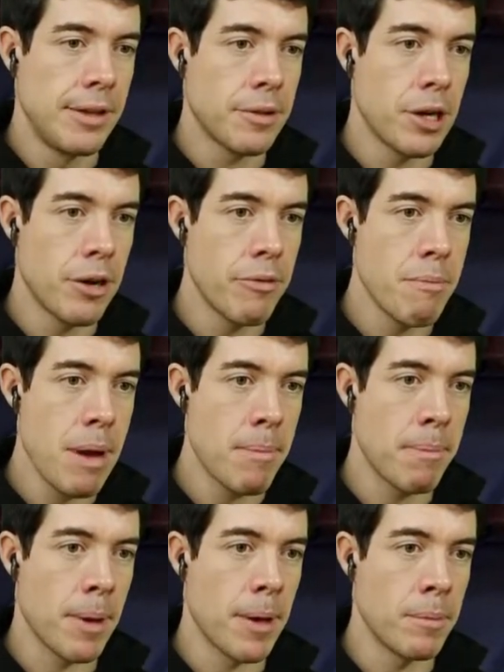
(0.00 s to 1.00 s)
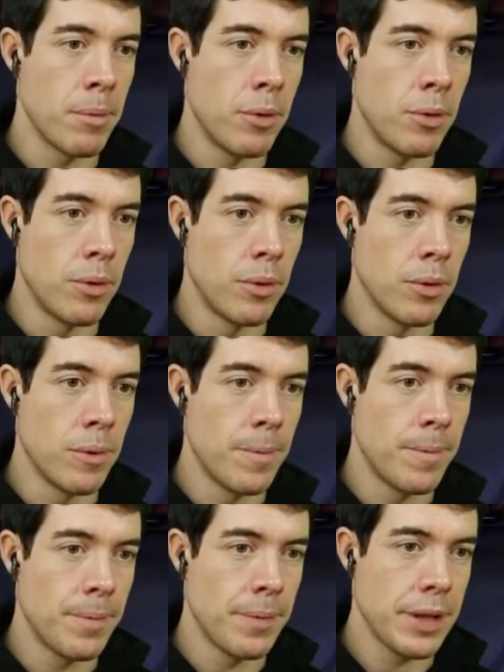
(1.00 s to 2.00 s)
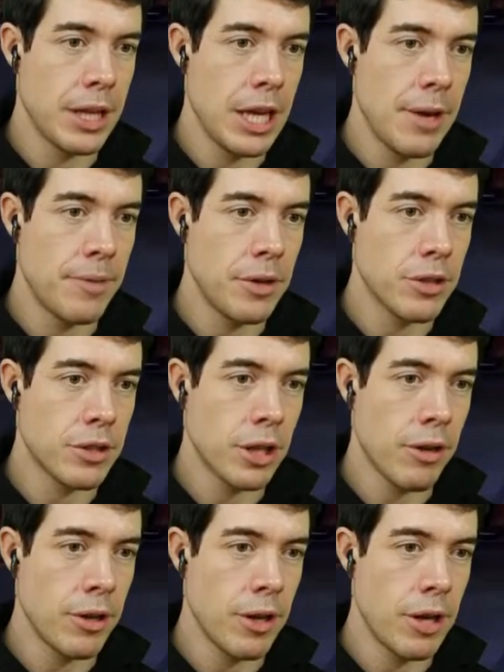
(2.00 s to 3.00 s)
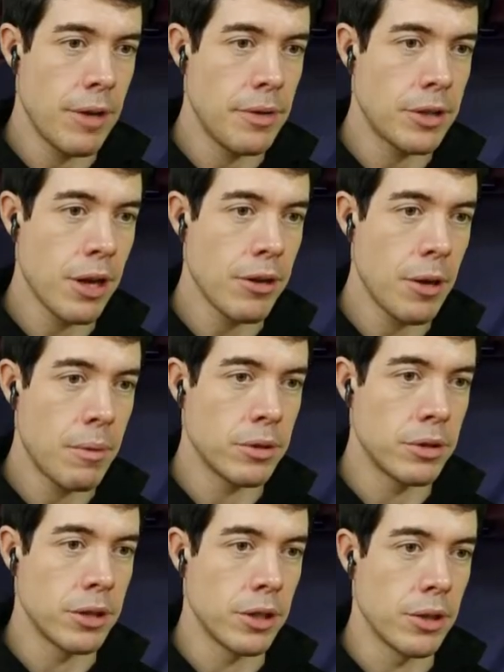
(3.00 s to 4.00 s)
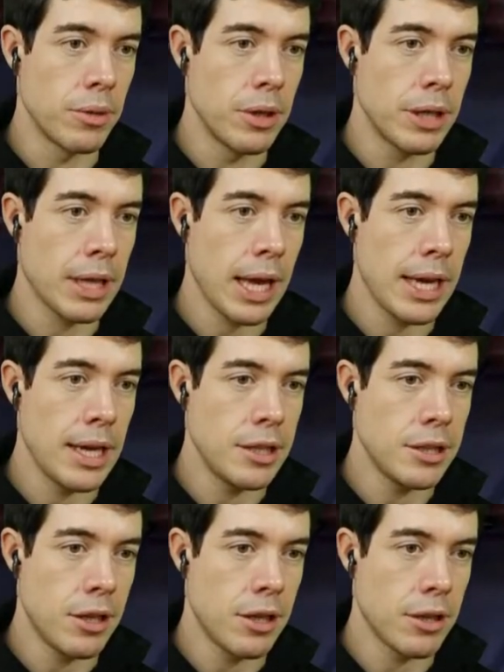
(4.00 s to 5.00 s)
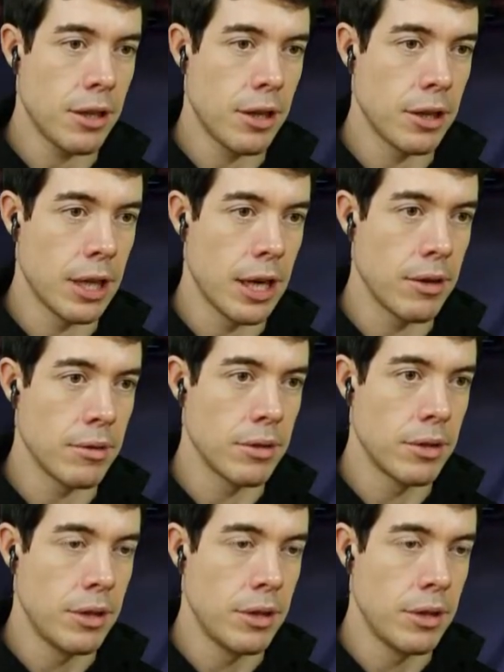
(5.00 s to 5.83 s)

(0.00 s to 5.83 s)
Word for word: Gotta remember more. If you just don't know, if you don't know what to do, get your dark light out,